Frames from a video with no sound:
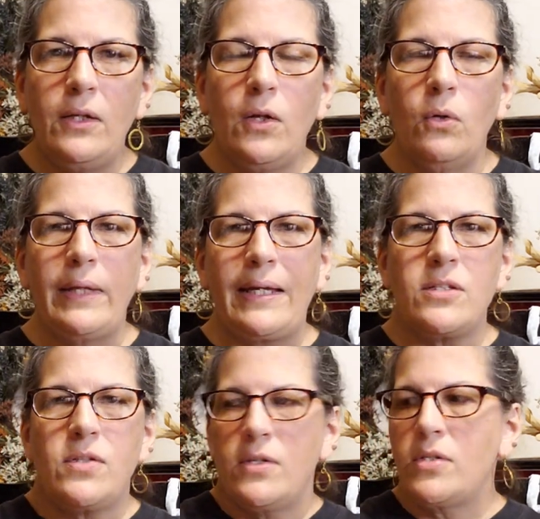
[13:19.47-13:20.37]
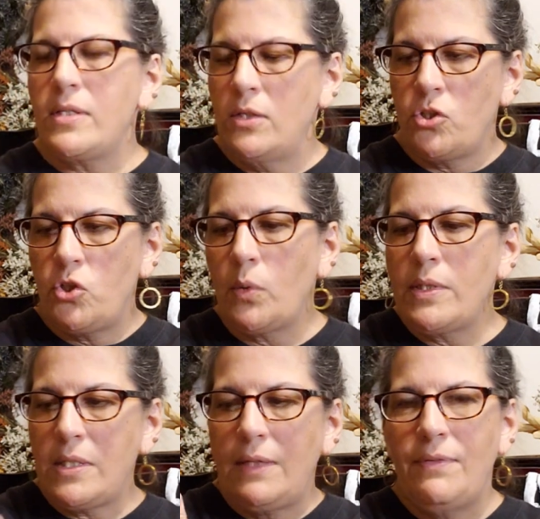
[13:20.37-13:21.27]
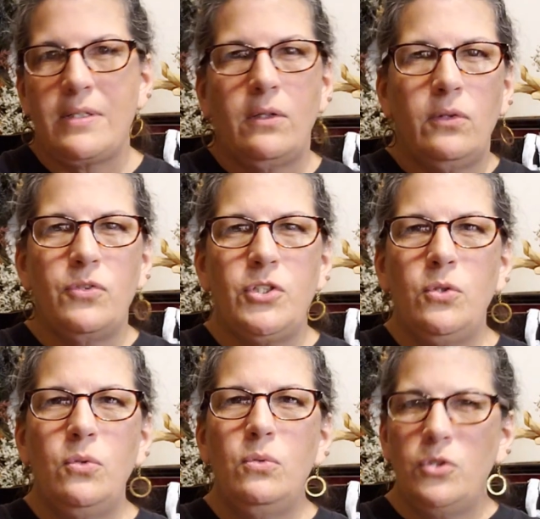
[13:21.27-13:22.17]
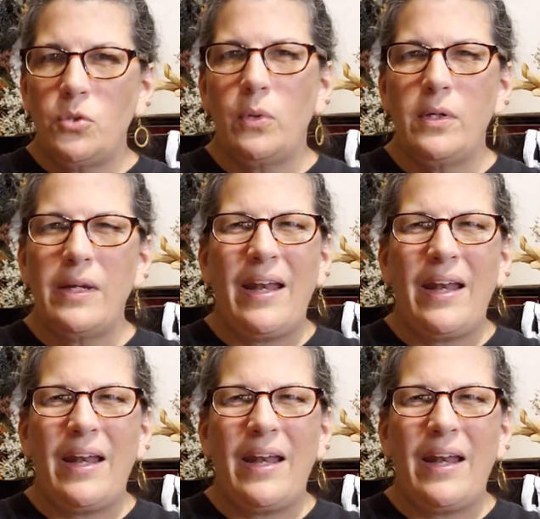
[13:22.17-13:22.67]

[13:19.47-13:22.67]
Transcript: Like it's the short sleeve is a little too short,